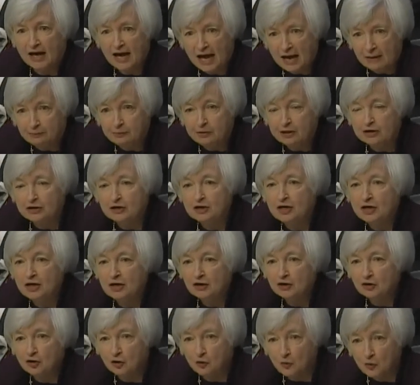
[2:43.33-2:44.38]
happy
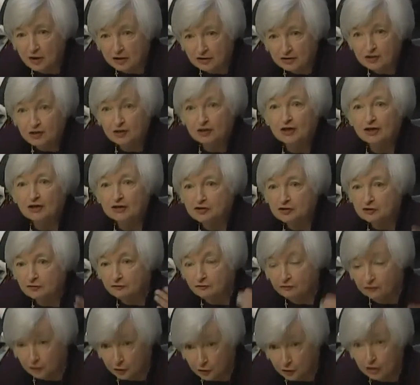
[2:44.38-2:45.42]
coincidence of
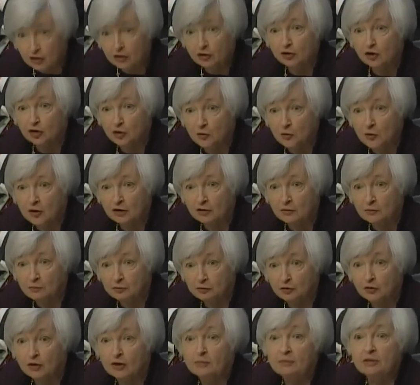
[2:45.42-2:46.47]
very low
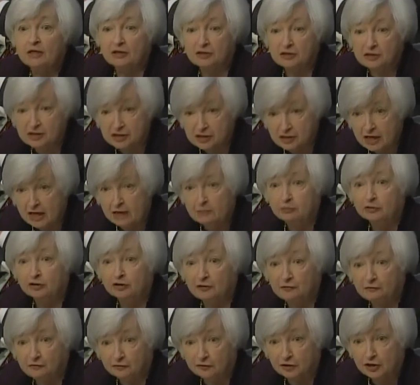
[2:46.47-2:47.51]
unemployment and
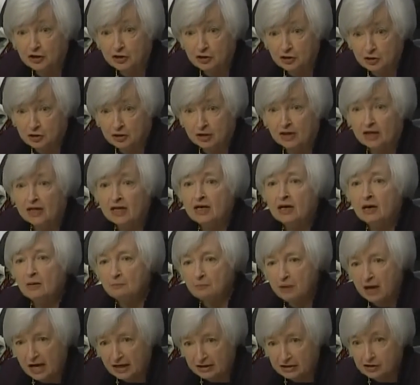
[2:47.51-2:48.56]
stable inflation
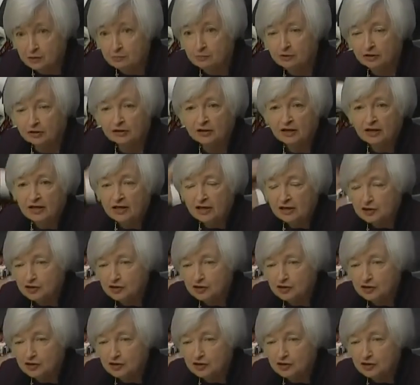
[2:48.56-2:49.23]
possible.